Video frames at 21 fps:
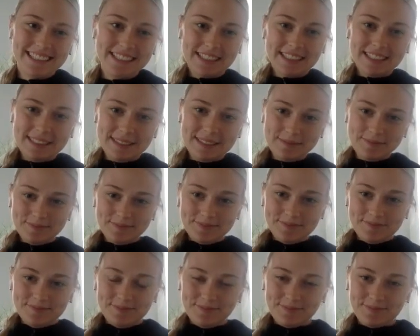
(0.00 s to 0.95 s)

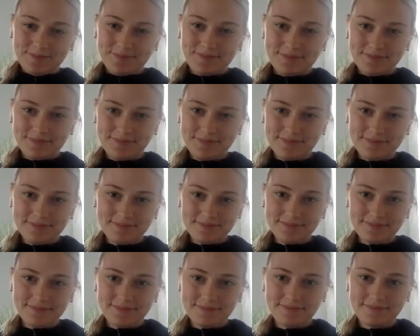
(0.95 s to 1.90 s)

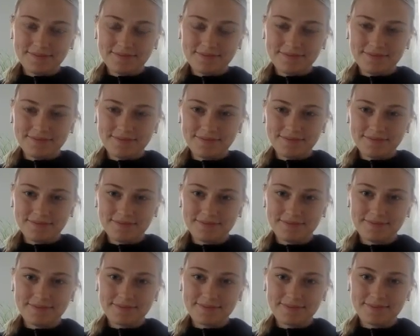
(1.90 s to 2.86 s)

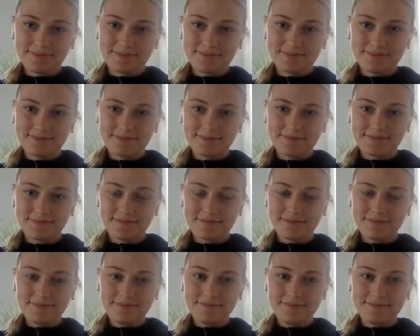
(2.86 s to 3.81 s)

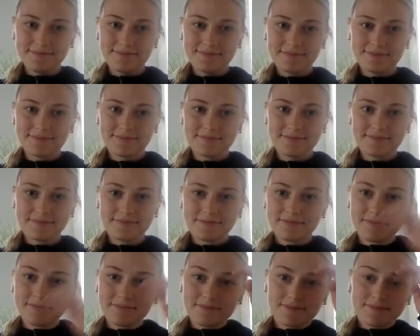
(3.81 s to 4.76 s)

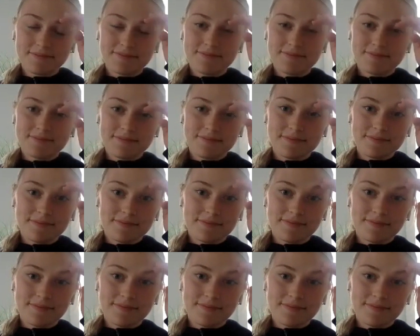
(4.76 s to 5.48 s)
(silent)